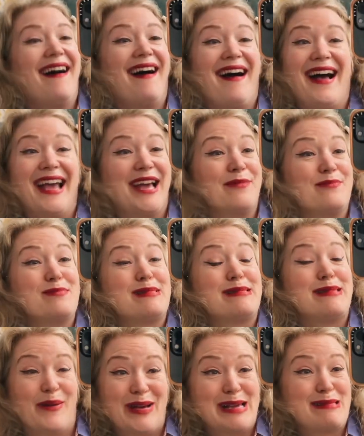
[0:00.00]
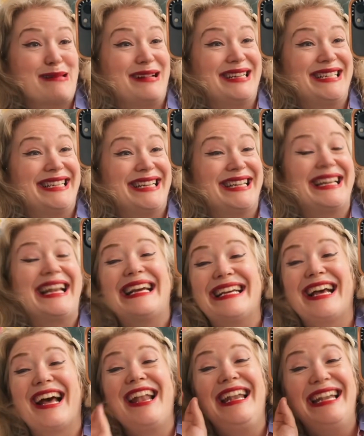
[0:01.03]
I am so excited,
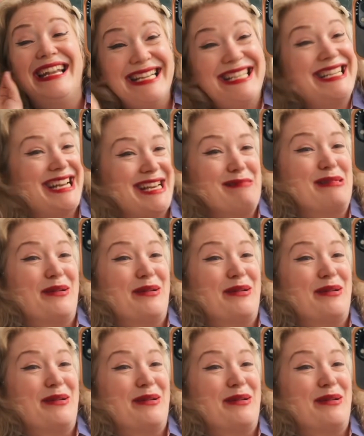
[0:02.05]
like legit so